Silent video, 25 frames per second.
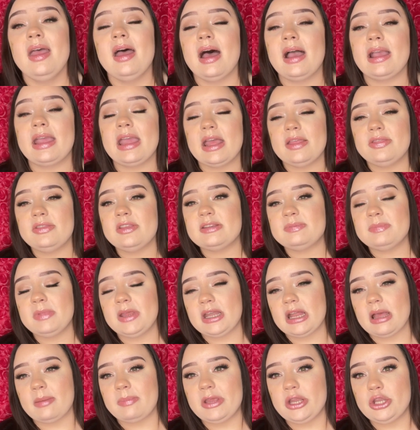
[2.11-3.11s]
Again, these may
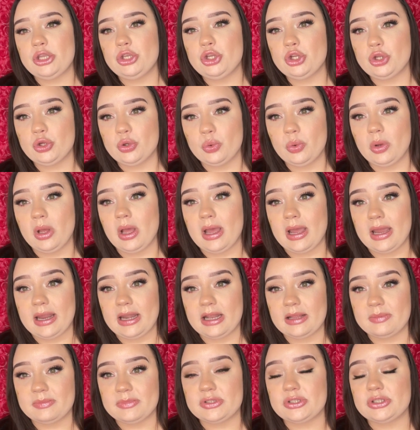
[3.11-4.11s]
not be new
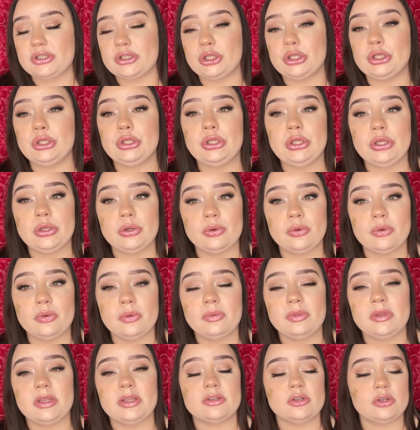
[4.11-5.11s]
items to you.
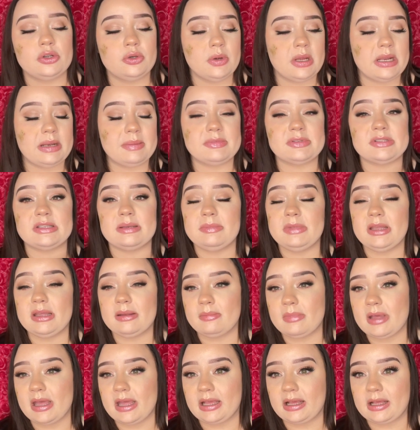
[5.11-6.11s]
These are new items to me
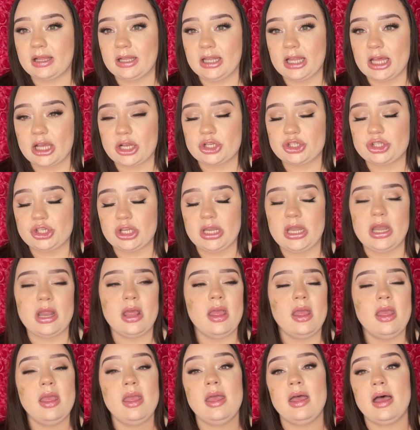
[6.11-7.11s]
in my collection,
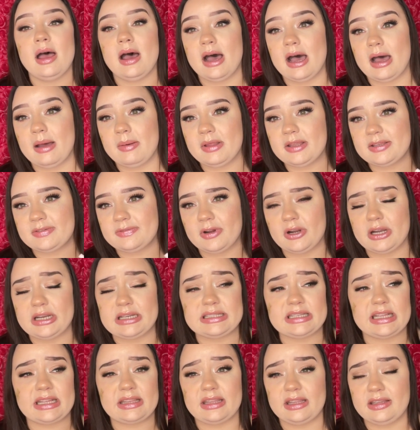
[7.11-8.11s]
as far
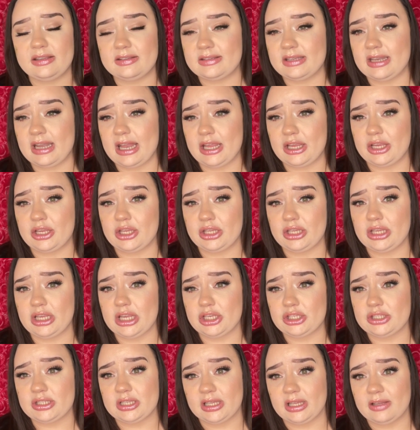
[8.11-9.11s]
as like things that I could
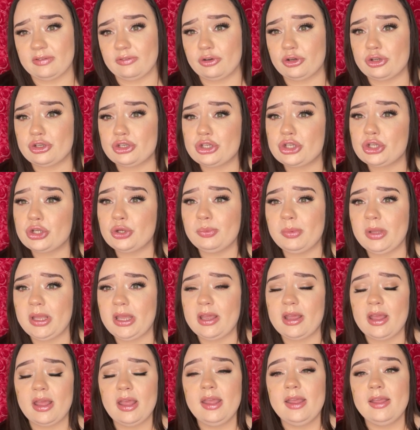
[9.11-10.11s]
get delivered to
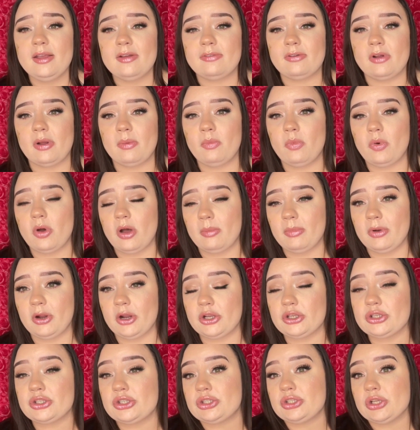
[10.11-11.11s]
me from
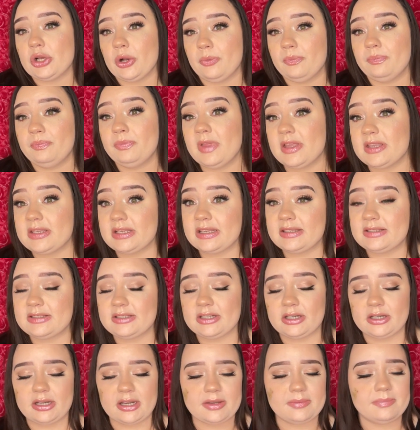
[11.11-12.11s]
Walmart. So let's get
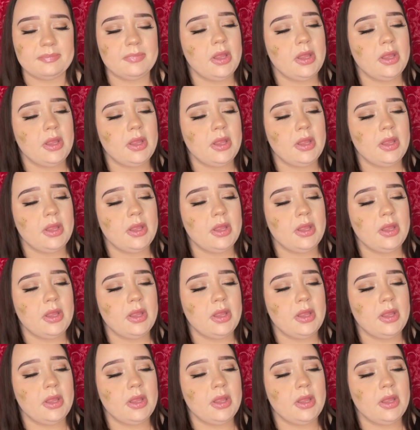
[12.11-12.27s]
started.